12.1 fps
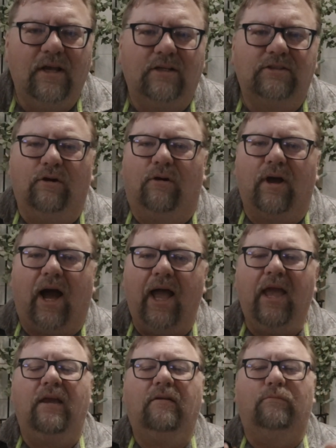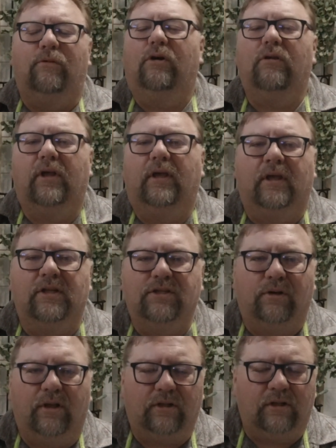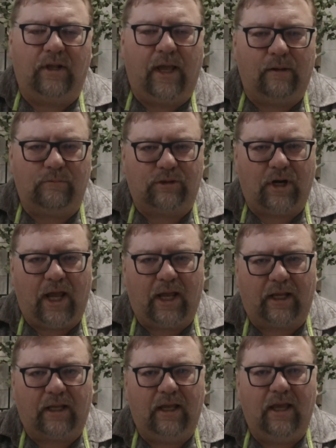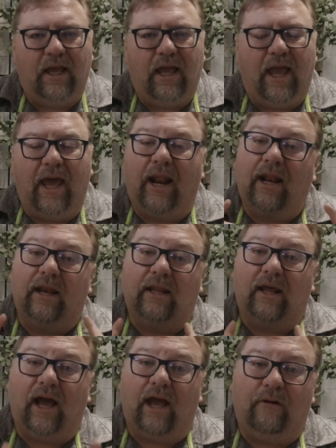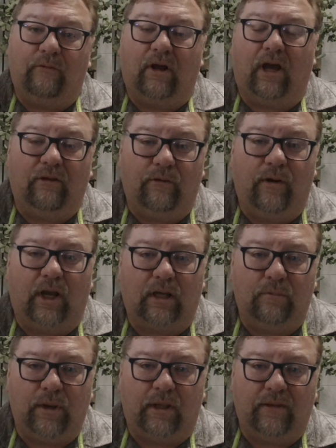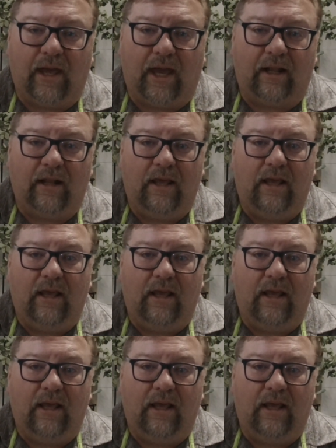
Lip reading: So I really enjoyed the Amtrak, and I would highly recommend that.